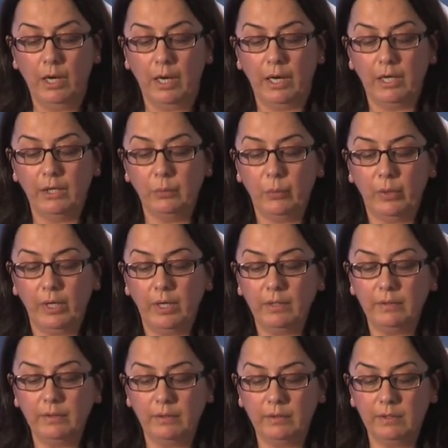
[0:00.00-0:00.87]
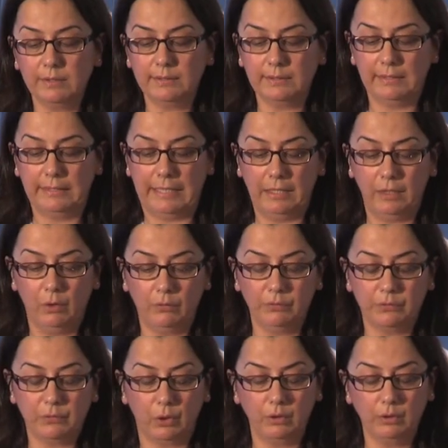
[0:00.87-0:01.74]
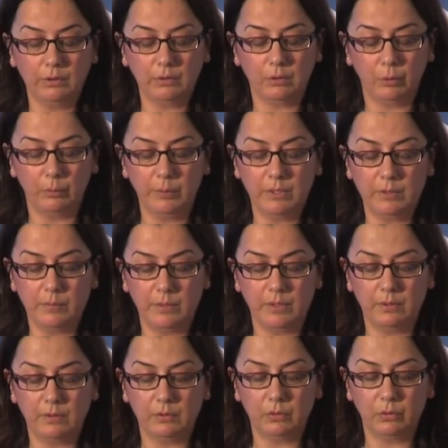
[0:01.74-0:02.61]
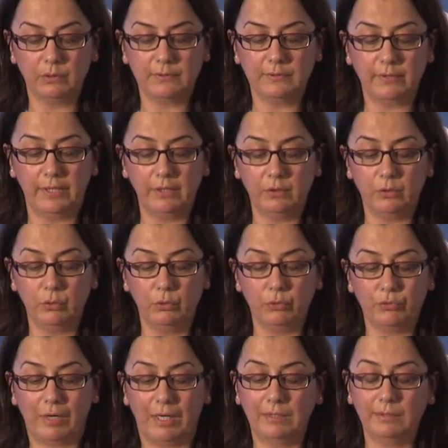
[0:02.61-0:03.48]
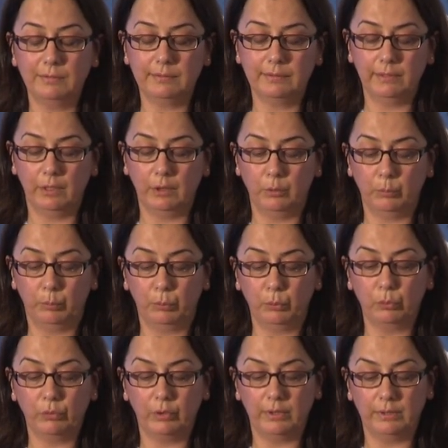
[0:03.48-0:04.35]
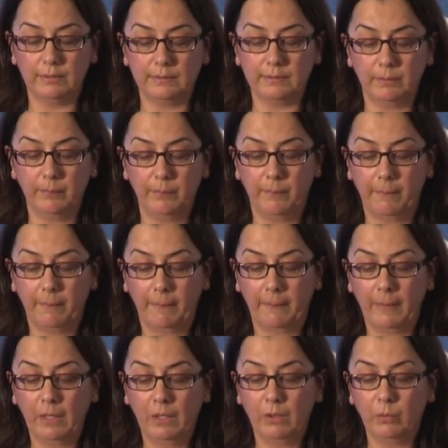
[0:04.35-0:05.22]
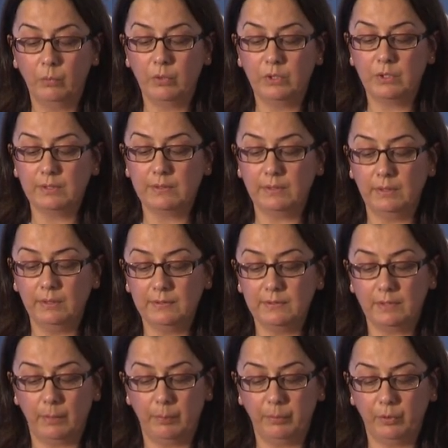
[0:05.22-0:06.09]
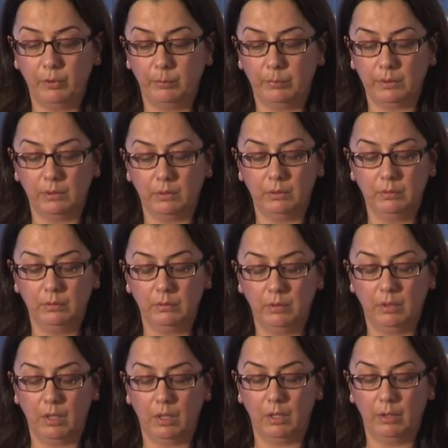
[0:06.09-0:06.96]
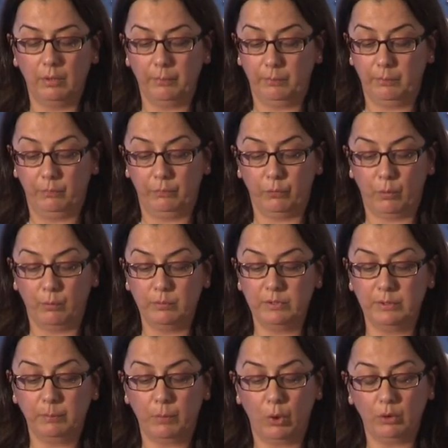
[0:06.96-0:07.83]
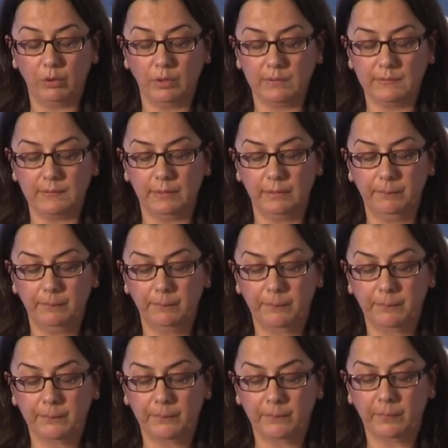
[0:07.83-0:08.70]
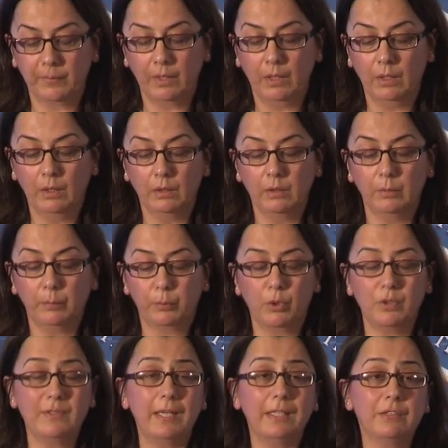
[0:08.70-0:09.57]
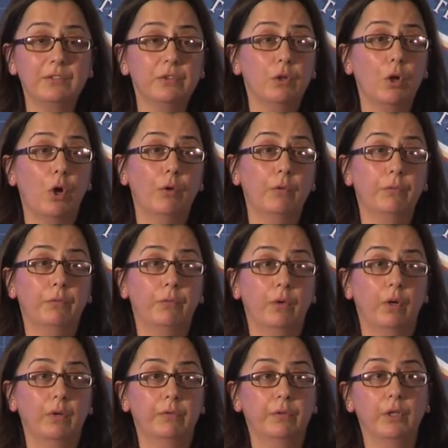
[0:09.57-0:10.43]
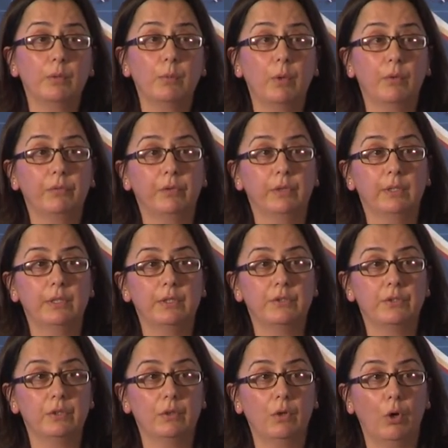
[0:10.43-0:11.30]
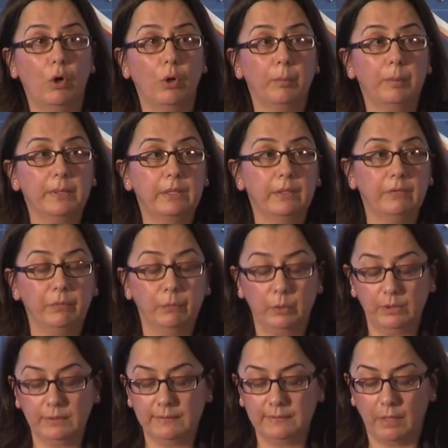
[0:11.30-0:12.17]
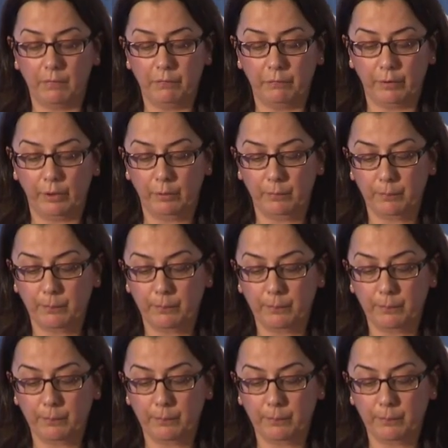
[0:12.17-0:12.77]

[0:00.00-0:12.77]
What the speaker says: And where there is a lack of solid commitment to state neutrality and pluralism, which is inseparable from democracy, the protection of freedom of religion or belief will suffer.